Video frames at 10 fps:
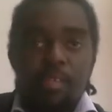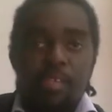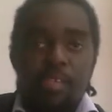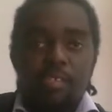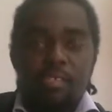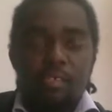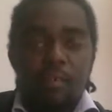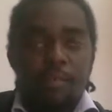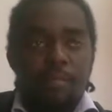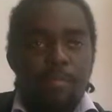Yes,
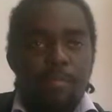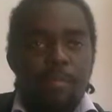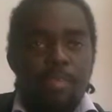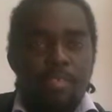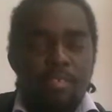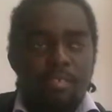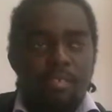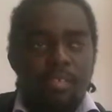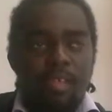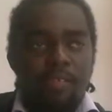so
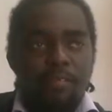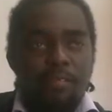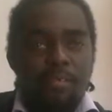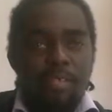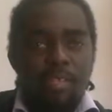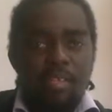mesons are formed